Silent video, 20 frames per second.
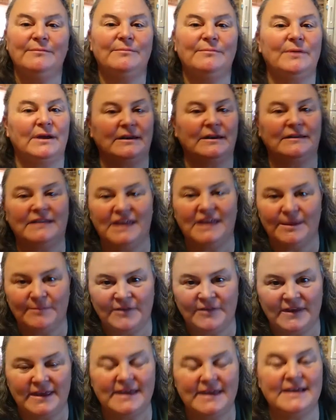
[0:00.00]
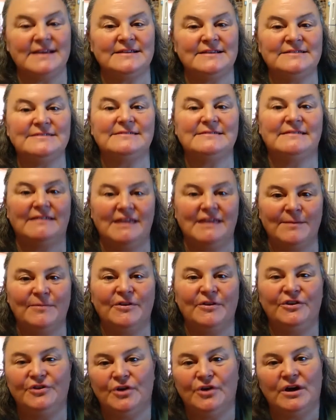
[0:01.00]
but keep the kids, keep
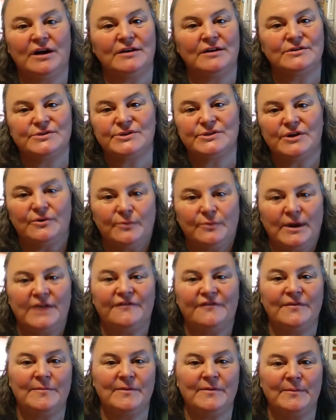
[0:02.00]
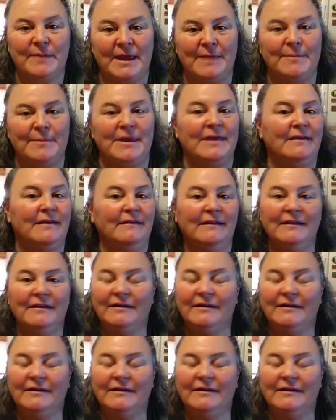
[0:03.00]
the dogs away from the baby.